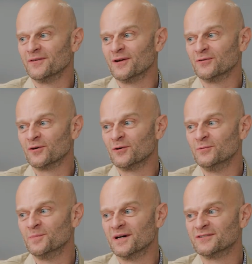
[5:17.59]
You know, to
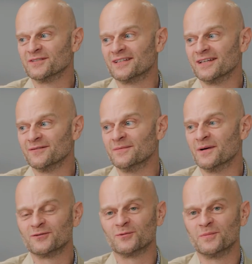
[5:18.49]
whom much is given,
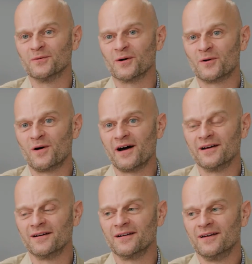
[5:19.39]
much will be
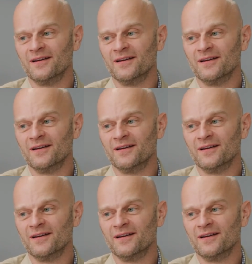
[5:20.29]
required,